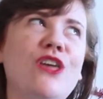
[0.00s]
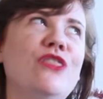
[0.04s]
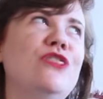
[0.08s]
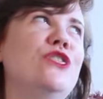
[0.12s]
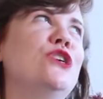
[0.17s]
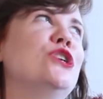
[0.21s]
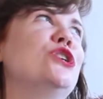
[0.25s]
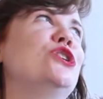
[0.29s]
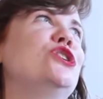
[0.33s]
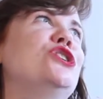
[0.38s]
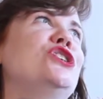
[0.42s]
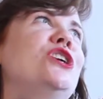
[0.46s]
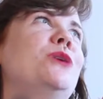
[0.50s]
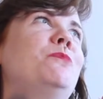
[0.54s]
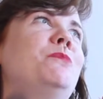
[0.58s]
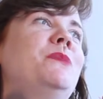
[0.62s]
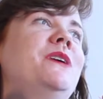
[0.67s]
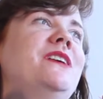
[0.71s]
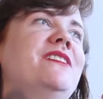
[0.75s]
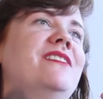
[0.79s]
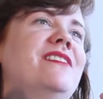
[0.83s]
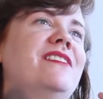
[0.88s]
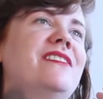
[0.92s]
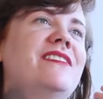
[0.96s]
The ship
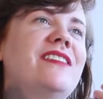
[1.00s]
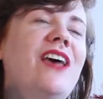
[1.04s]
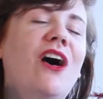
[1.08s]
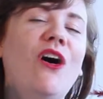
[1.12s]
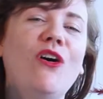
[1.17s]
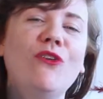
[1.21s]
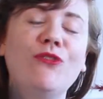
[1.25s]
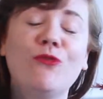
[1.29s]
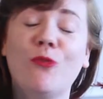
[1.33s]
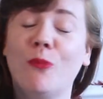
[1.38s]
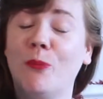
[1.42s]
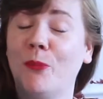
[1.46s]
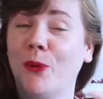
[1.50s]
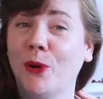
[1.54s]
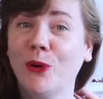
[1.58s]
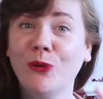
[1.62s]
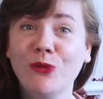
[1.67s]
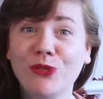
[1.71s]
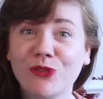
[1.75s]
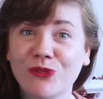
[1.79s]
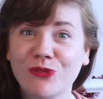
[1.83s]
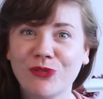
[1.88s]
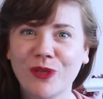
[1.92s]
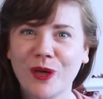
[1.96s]
itself,
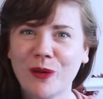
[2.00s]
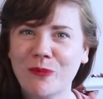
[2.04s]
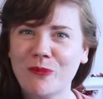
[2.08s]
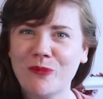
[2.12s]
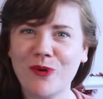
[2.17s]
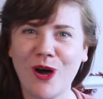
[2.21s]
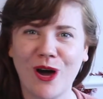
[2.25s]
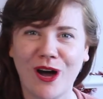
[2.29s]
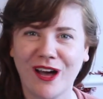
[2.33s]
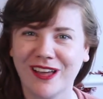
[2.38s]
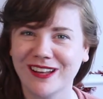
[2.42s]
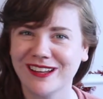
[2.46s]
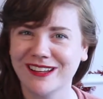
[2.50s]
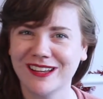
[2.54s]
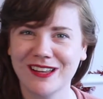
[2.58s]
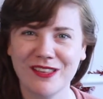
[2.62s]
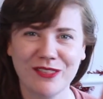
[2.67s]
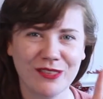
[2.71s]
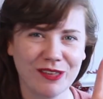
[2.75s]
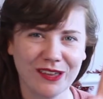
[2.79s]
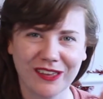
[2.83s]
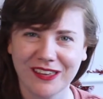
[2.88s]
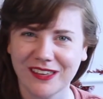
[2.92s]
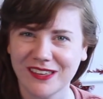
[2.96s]
both of them on
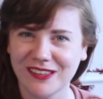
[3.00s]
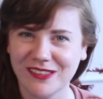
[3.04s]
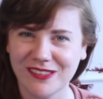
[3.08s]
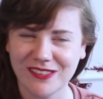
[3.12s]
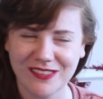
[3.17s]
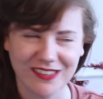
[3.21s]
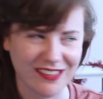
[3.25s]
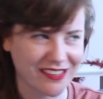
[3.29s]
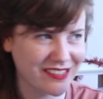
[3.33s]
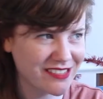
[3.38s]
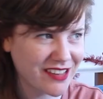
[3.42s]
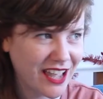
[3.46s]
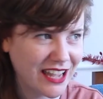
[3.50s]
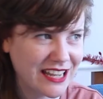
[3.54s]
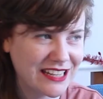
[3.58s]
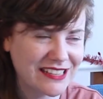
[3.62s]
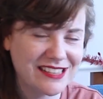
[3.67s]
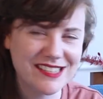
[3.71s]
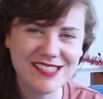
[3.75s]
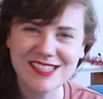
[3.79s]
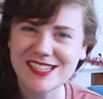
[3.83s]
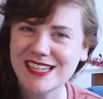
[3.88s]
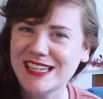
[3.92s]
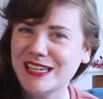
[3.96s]
the
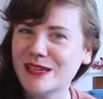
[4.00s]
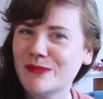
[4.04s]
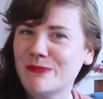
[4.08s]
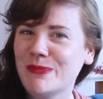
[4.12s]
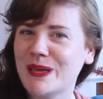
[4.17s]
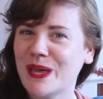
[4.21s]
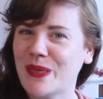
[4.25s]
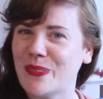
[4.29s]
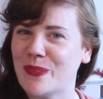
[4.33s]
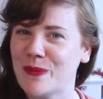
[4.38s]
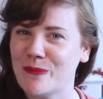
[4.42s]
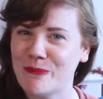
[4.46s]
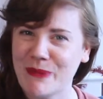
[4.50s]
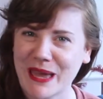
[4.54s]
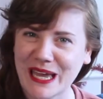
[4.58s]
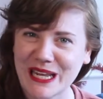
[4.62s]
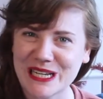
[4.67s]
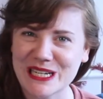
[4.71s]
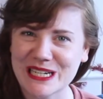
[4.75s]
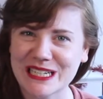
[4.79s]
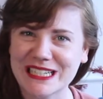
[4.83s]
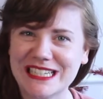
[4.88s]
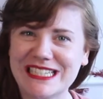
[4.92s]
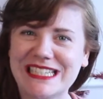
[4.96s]
science team and the
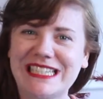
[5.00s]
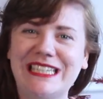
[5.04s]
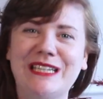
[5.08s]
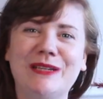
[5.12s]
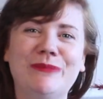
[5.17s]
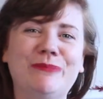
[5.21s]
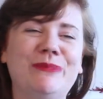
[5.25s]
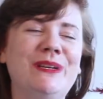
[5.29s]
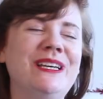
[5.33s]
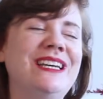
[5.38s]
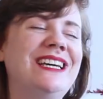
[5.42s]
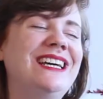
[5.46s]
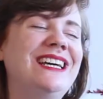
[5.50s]
magic team,